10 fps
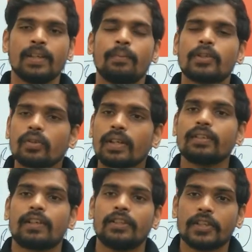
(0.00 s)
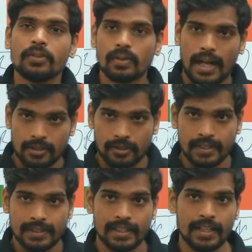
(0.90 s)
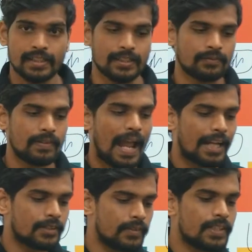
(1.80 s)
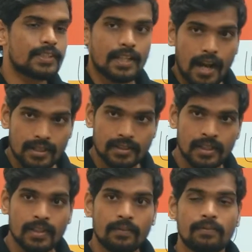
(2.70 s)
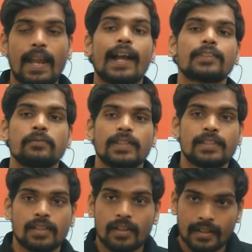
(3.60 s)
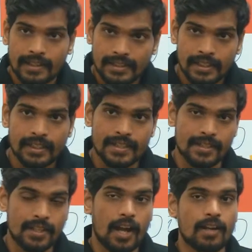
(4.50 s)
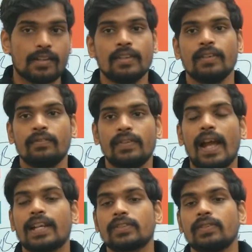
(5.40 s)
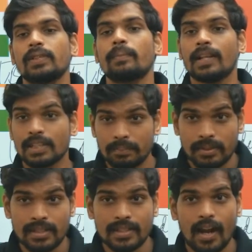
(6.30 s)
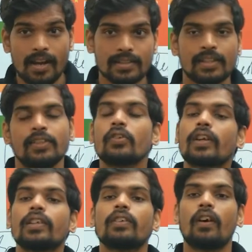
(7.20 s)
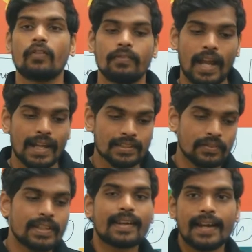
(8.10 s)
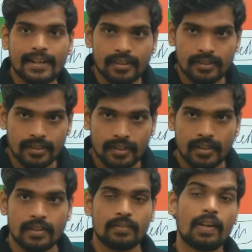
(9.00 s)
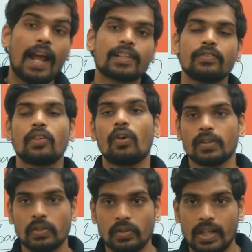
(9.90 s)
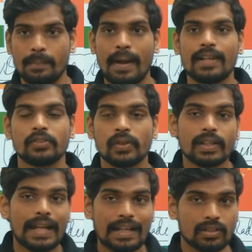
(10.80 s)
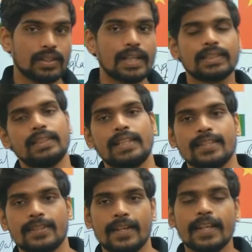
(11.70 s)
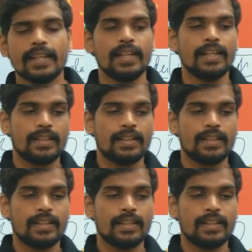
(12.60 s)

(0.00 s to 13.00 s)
But you can continue categorizing like this: flags with stars, flags with a crescent and star, flags with multiple stars. You can flags with tricolor, flags with horizontal bands. You can categorize and then study.